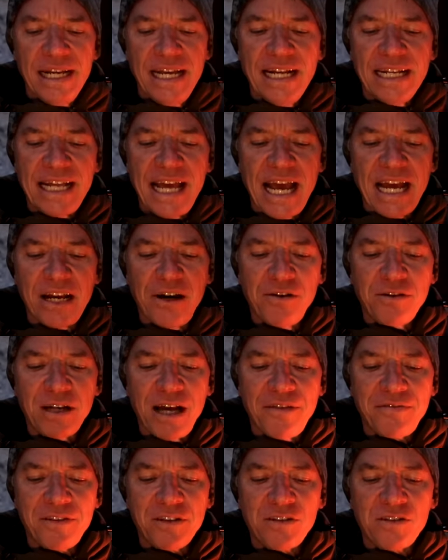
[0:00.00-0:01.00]
It echoed
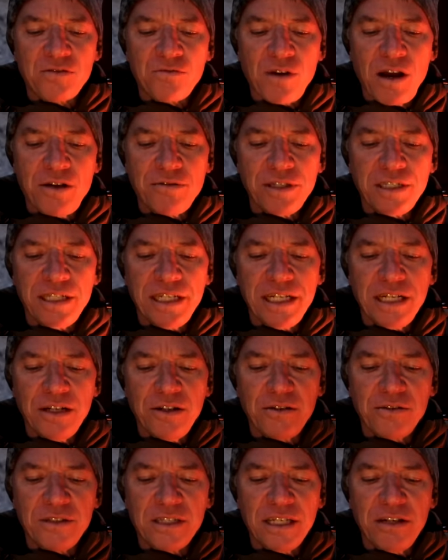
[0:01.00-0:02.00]
off the surrounding
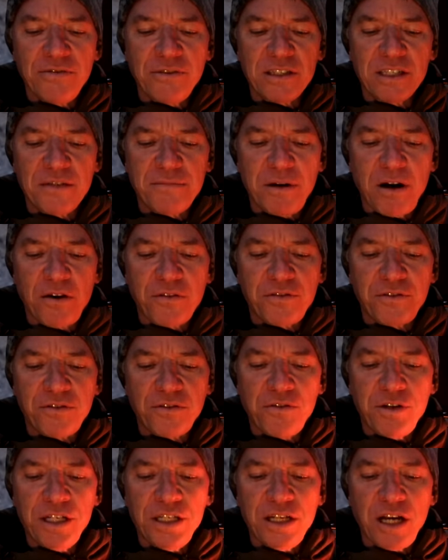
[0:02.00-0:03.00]
hills. It was about
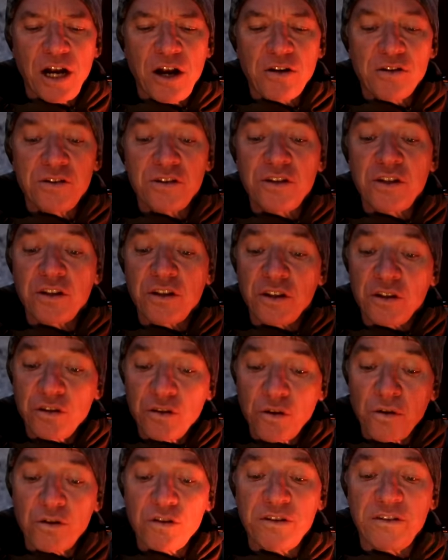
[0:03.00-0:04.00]
30 yards to the
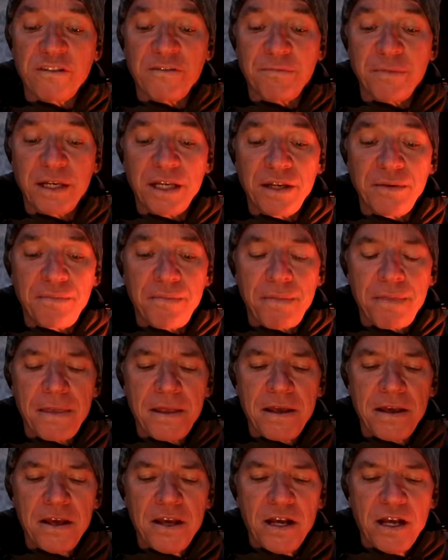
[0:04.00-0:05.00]
north of me.
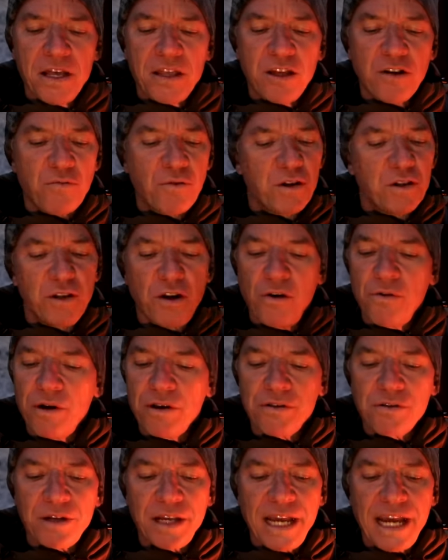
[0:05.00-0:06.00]
There were no
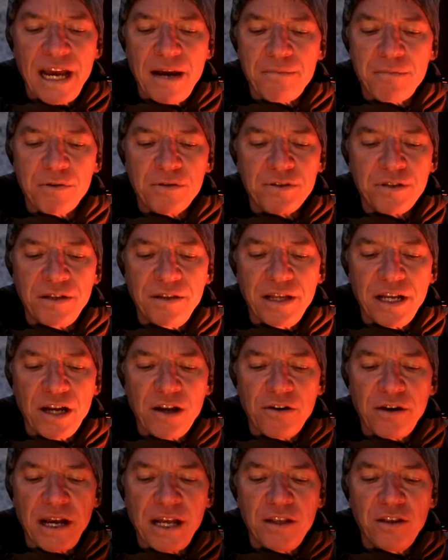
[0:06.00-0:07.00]
other campers in
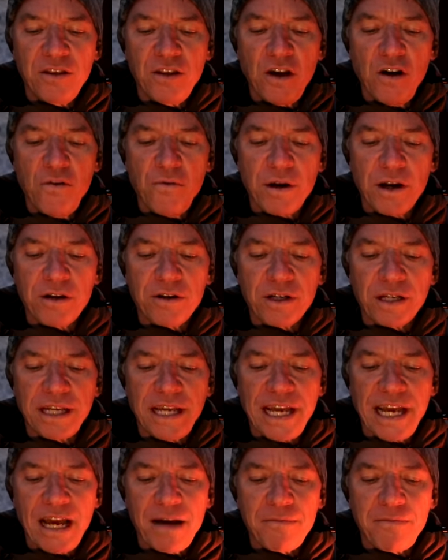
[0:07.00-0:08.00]
there and nowhere to
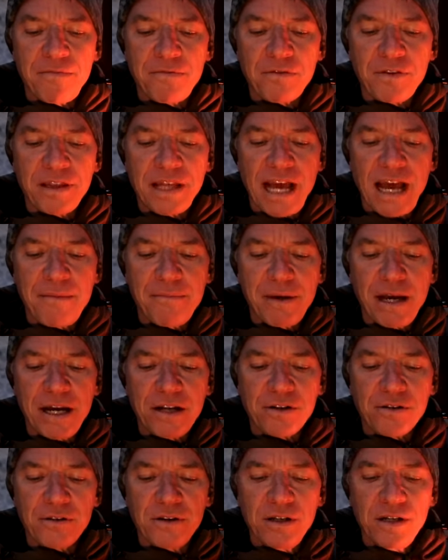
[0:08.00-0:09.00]
camp for that
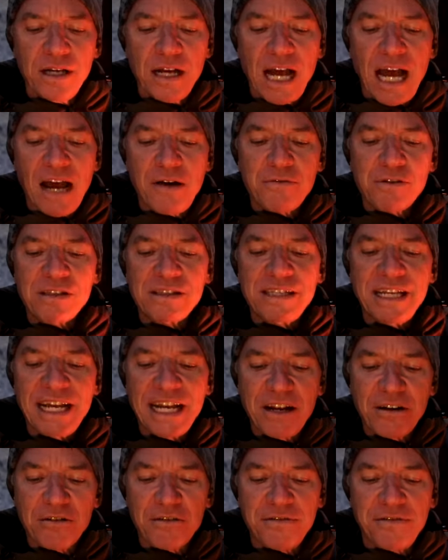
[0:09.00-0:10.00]
matter. I was
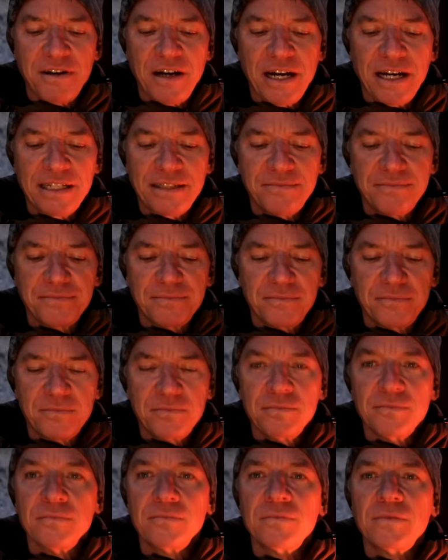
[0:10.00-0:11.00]
terrified.
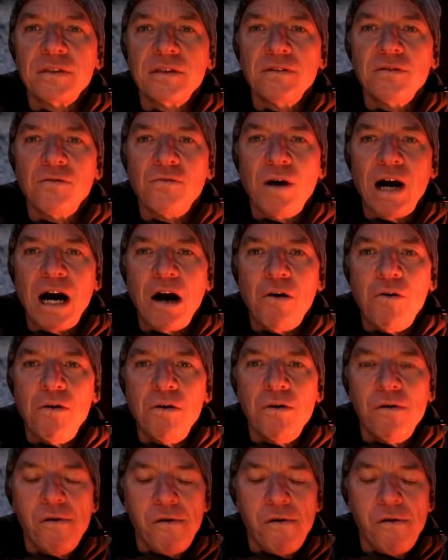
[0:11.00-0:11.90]
Wow.